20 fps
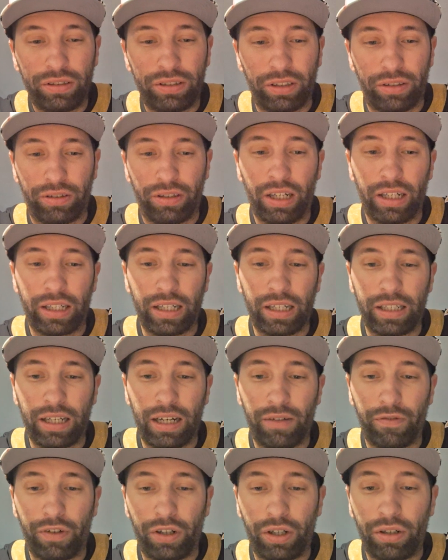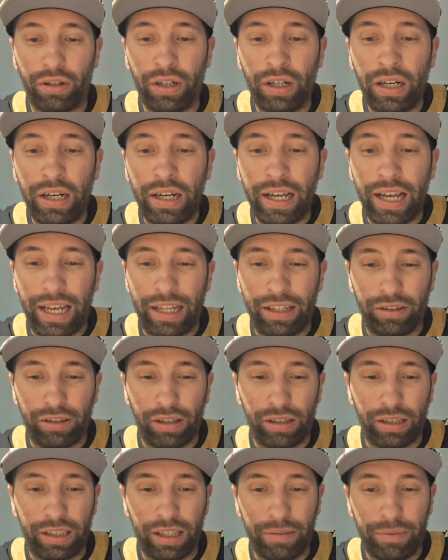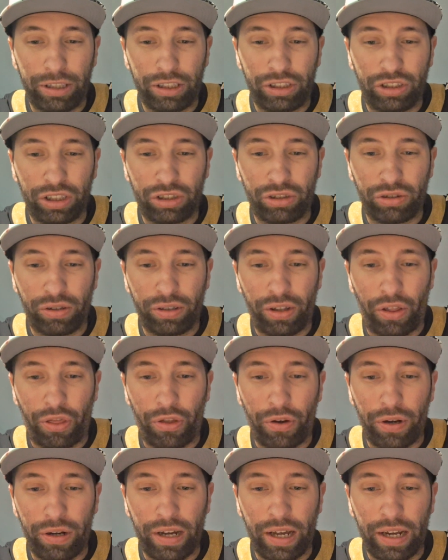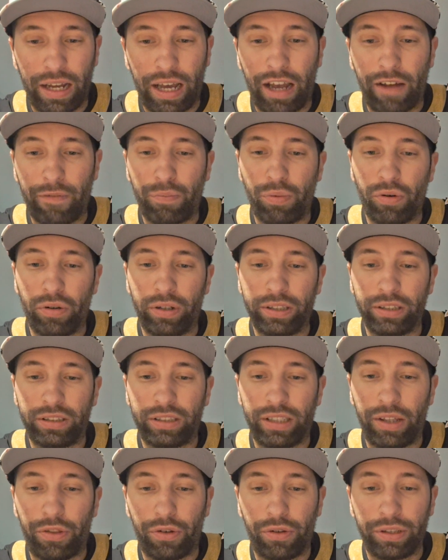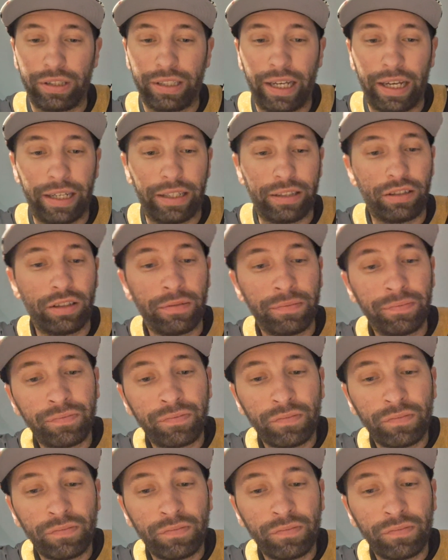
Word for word: So they're not going to cover, and they're going to come in just short of the 39 and a half points at 38.